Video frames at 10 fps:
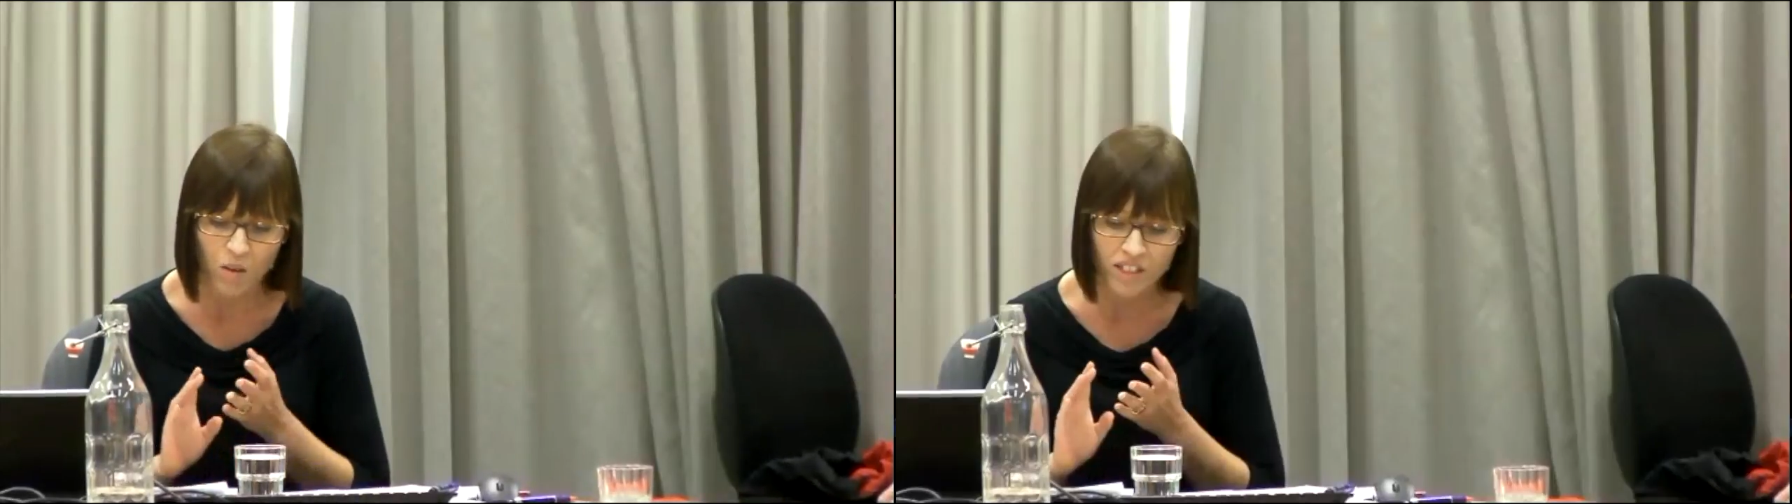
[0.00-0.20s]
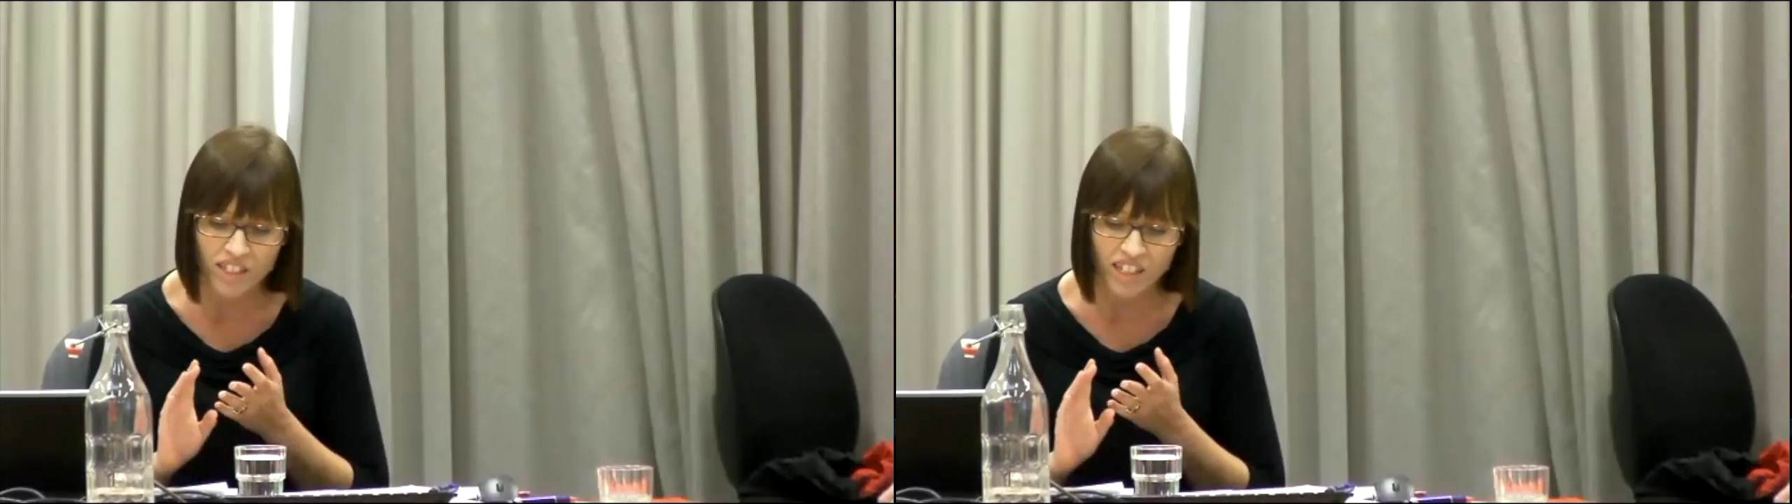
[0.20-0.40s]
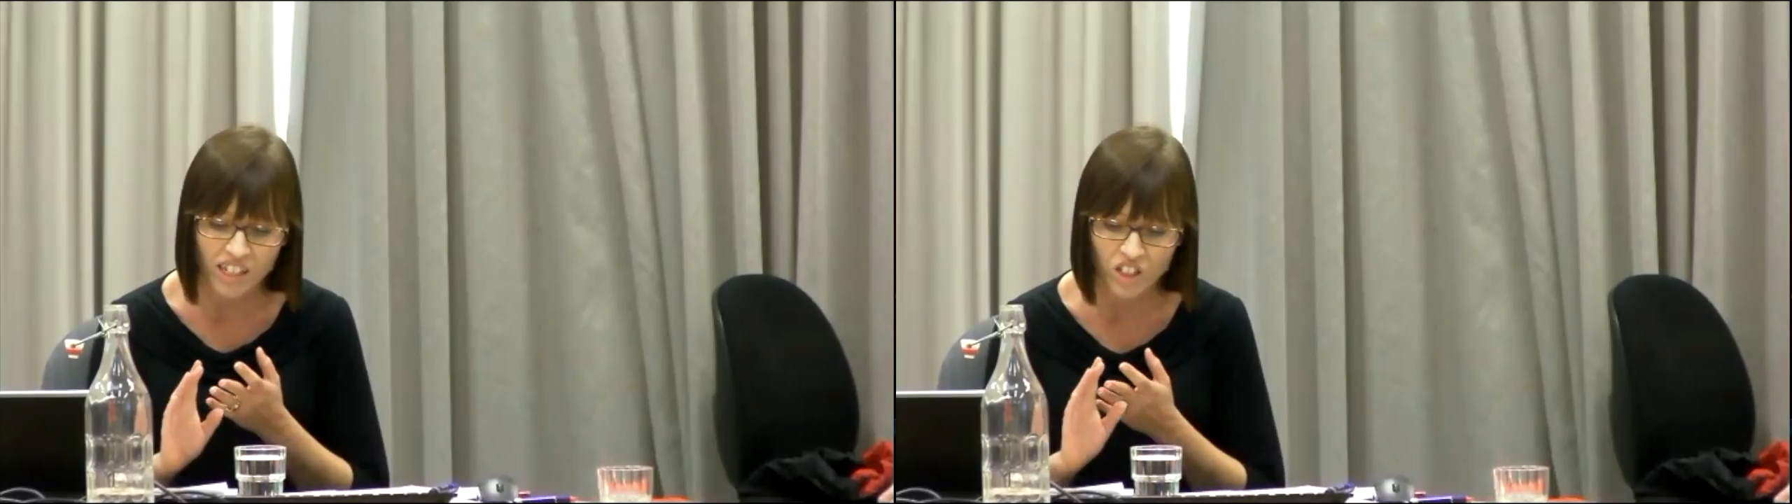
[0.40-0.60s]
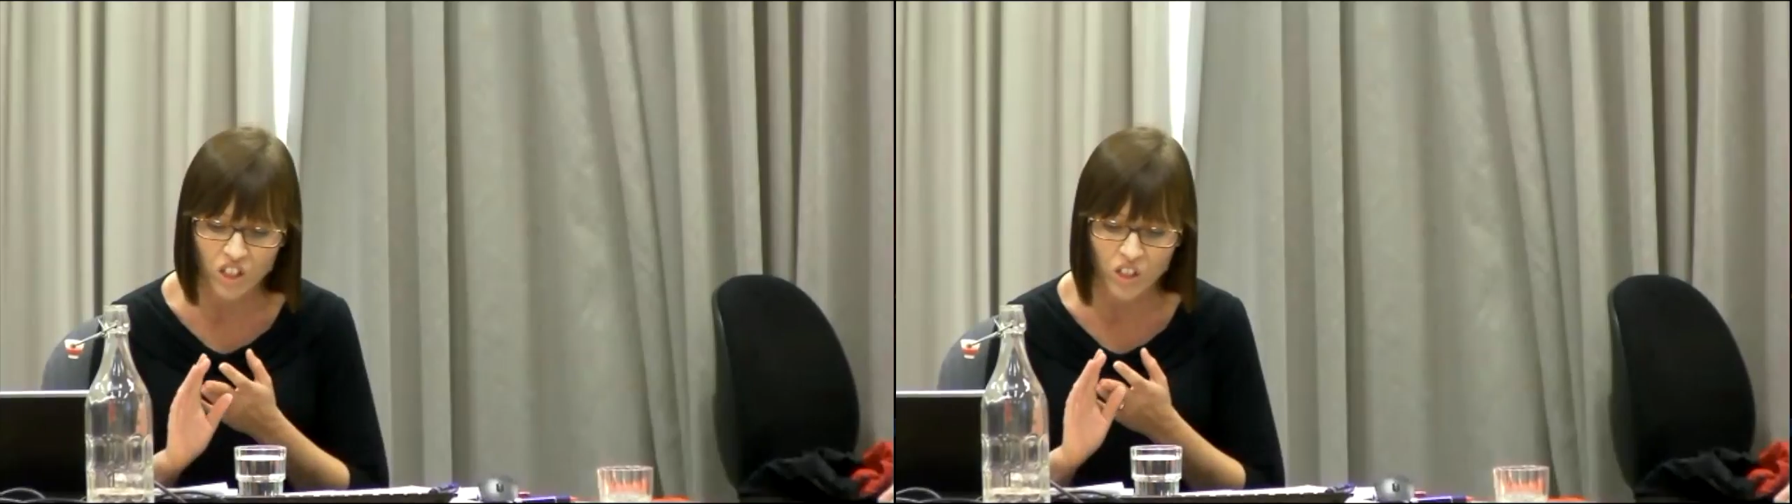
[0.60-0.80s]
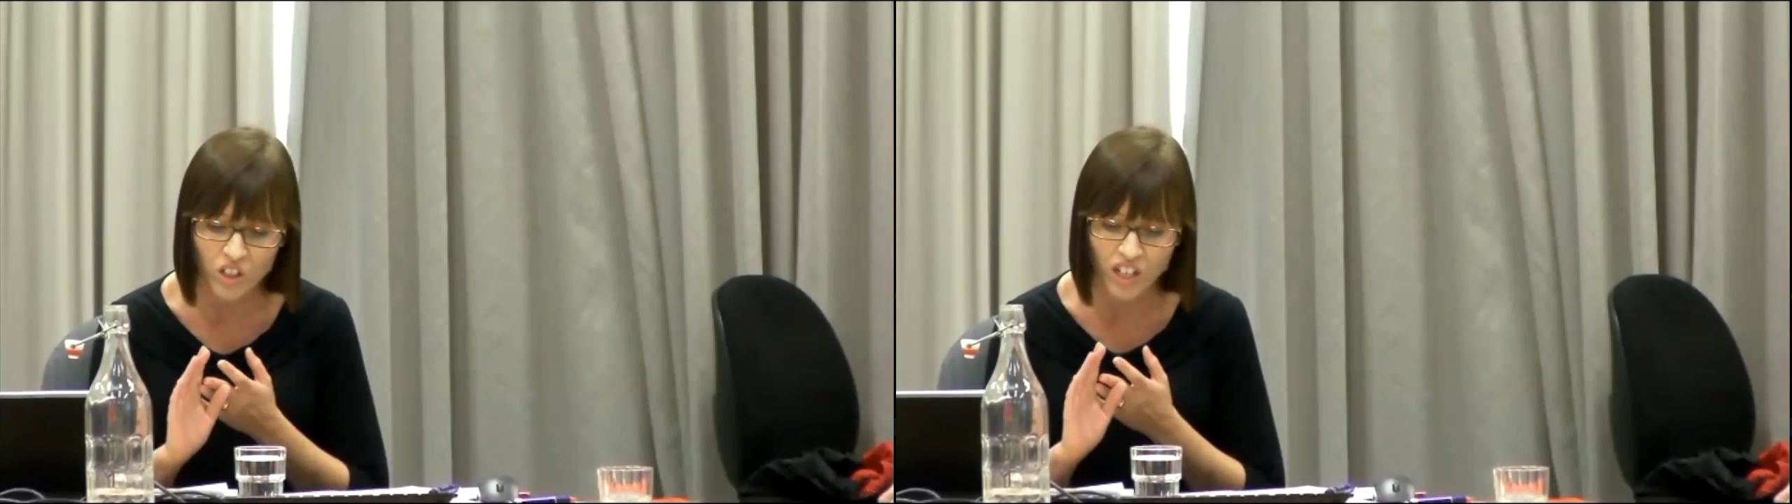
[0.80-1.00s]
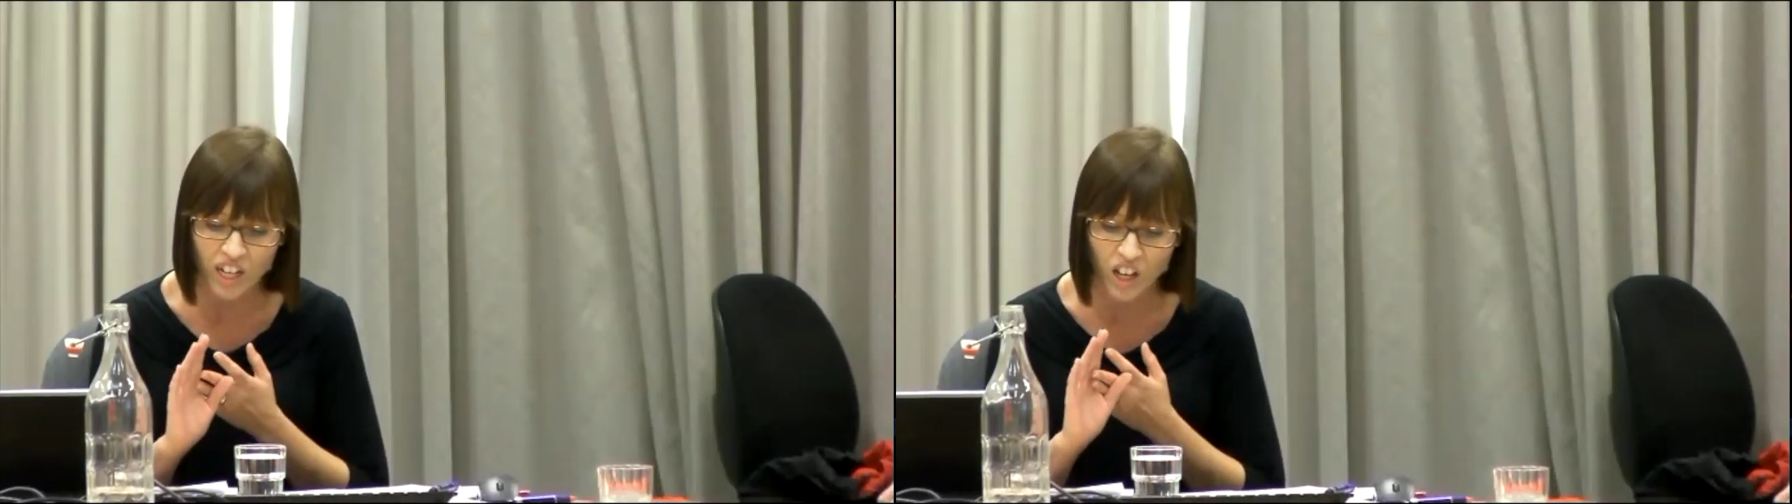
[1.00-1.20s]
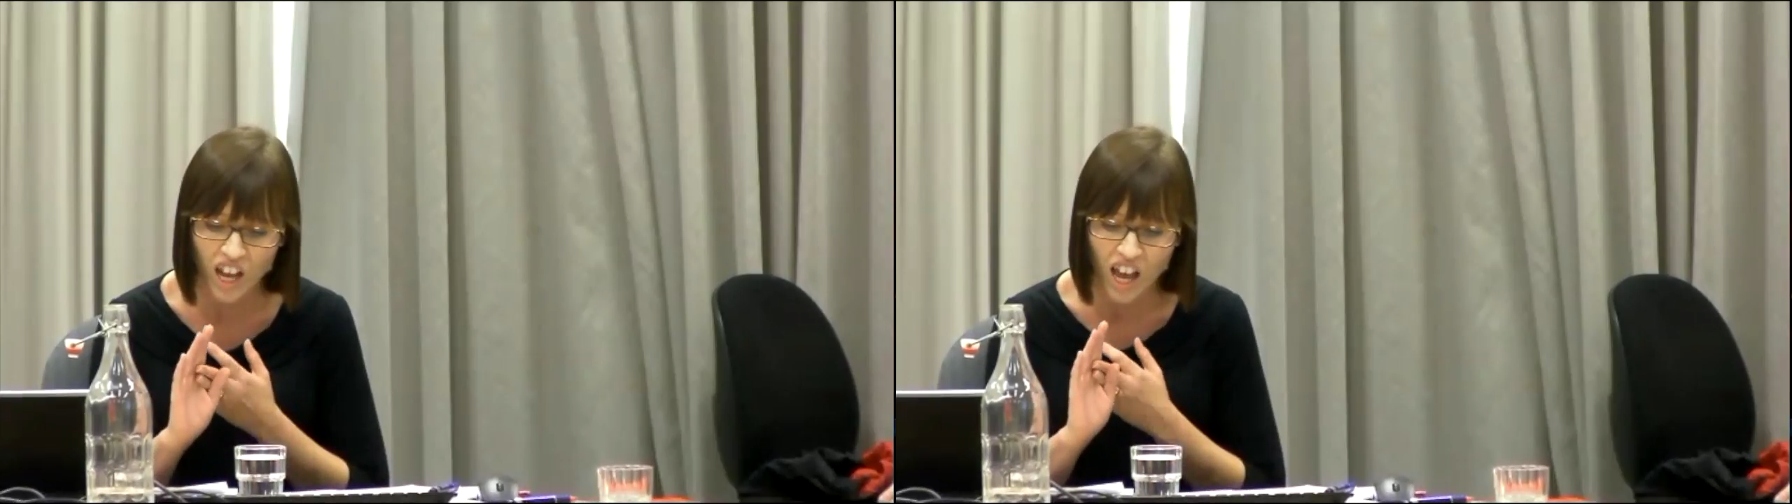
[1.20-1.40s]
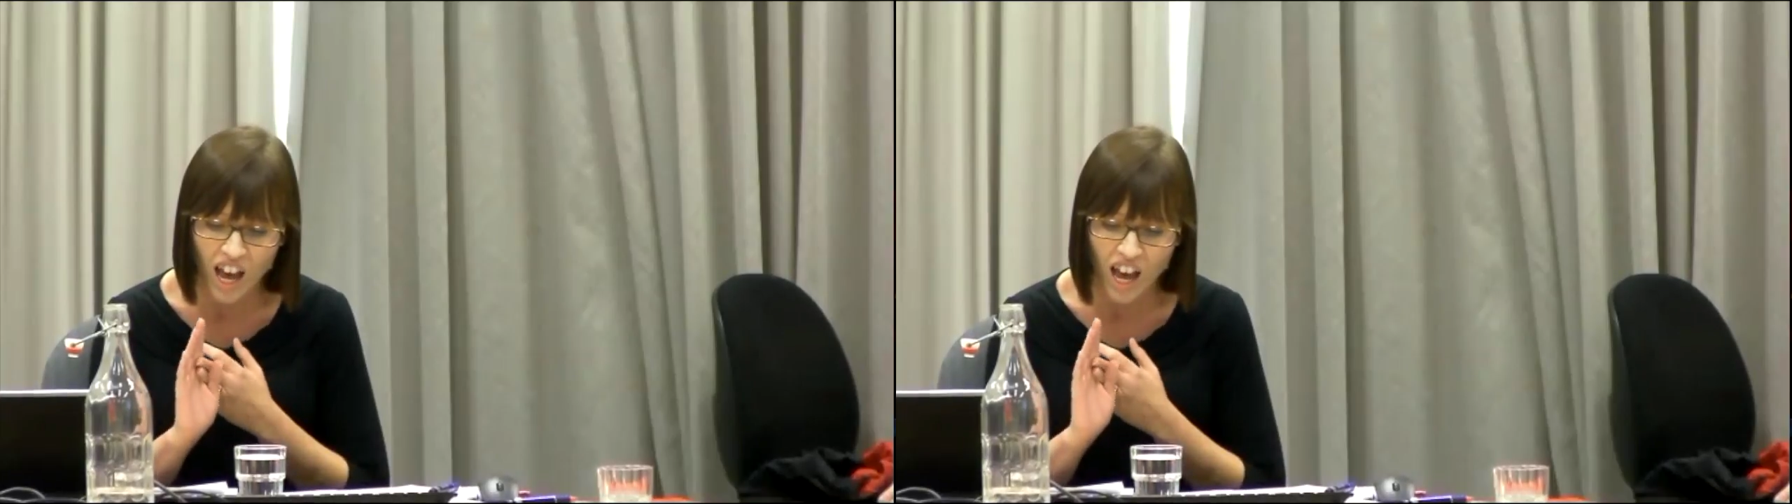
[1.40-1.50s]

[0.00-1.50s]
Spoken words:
I was thinking too, like,